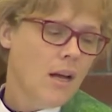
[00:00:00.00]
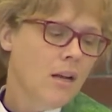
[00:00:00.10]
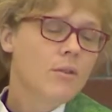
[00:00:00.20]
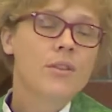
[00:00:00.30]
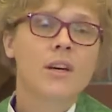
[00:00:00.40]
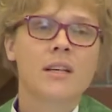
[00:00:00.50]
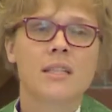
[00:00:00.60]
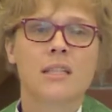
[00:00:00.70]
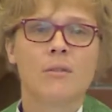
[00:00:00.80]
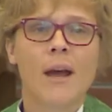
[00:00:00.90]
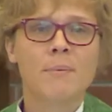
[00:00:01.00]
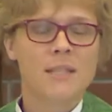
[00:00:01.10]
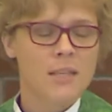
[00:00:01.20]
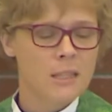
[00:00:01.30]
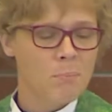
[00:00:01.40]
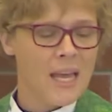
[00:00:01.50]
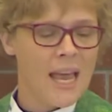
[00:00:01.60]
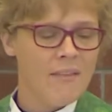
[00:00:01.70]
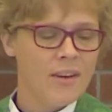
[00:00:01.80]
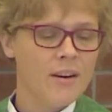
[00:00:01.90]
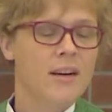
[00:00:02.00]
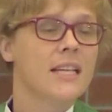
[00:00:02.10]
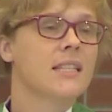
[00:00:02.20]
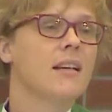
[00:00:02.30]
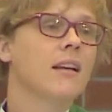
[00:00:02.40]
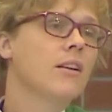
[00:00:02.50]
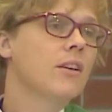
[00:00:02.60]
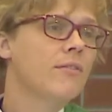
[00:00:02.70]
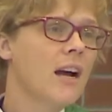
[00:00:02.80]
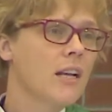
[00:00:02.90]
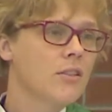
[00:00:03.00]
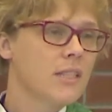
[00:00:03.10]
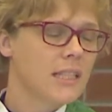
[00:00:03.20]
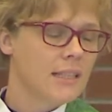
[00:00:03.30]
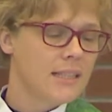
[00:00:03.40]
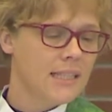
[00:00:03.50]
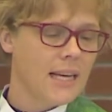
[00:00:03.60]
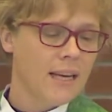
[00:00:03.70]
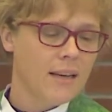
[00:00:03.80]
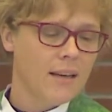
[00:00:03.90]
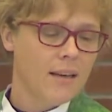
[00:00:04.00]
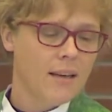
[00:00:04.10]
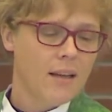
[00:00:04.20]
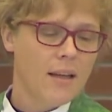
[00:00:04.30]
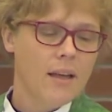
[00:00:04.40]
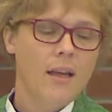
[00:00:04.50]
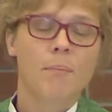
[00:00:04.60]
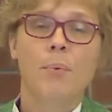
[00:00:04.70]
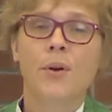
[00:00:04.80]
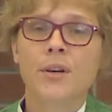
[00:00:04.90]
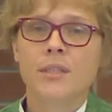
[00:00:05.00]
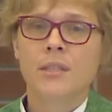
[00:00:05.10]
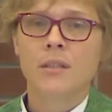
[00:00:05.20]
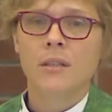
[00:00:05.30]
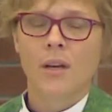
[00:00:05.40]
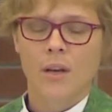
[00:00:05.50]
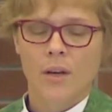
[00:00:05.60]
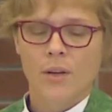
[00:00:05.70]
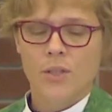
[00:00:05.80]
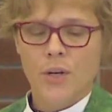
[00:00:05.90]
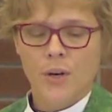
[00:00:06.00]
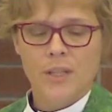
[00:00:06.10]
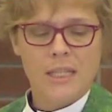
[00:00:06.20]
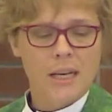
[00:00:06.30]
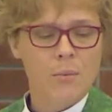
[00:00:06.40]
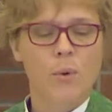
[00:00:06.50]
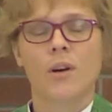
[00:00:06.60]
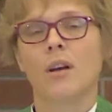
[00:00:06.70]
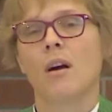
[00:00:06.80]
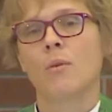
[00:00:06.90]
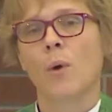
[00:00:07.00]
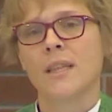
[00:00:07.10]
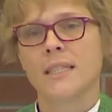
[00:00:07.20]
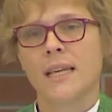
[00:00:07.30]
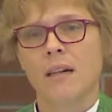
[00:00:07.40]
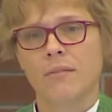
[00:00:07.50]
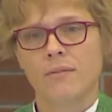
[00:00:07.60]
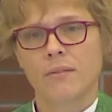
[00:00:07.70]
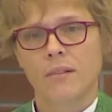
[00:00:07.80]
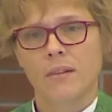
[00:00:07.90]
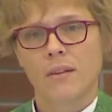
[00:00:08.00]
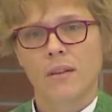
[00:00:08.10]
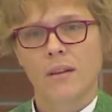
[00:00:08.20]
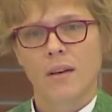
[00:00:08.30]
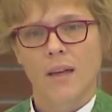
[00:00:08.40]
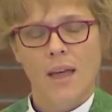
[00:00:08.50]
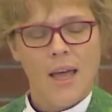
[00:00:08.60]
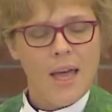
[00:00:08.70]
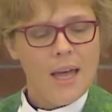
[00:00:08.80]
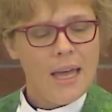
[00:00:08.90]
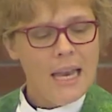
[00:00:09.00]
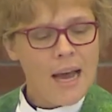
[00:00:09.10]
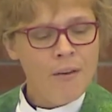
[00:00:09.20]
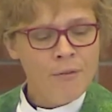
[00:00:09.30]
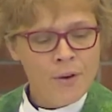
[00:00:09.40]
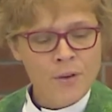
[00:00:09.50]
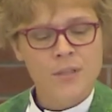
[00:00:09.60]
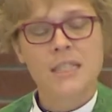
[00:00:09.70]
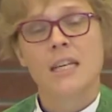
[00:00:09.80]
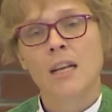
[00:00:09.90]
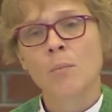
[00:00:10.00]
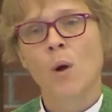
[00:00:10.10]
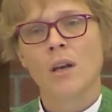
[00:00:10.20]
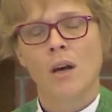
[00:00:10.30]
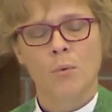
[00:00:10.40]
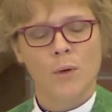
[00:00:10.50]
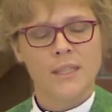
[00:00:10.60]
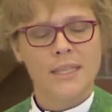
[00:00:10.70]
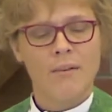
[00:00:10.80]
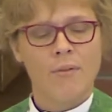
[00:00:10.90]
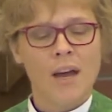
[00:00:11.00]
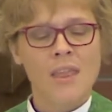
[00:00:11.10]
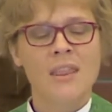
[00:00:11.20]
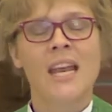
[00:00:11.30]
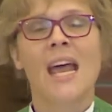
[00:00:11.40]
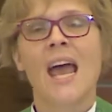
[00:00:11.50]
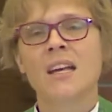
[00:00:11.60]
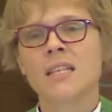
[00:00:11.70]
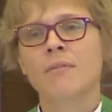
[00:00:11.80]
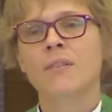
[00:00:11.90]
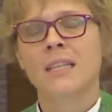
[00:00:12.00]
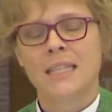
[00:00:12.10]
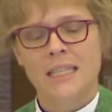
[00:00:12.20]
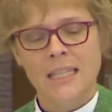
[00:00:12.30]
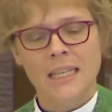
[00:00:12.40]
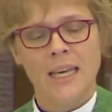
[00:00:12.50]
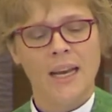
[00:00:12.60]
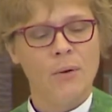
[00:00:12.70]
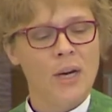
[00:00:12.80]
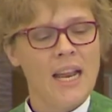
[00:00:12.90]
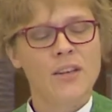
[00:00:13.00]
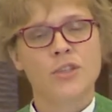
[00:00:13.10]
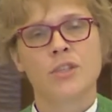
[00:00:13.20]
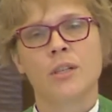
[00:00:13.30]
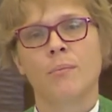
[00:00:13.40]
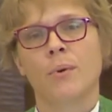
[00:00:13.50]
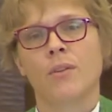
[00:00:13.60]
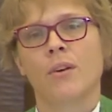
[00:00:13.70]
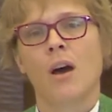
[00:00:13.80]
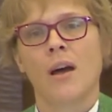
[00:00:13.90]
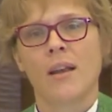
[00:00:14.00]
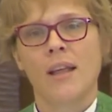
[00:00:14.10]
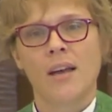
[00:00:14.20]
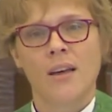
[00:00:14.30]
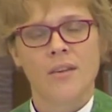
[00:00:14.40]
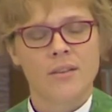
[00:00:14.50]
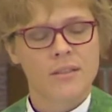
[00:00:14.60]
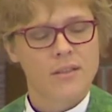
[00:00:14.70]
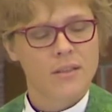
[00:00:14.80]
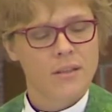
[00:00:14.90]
Luther describes this behavior as incurvatus in se, a person turned inward on oneself, a life focused inward on oneself rather than actively seeking relationship with God and others.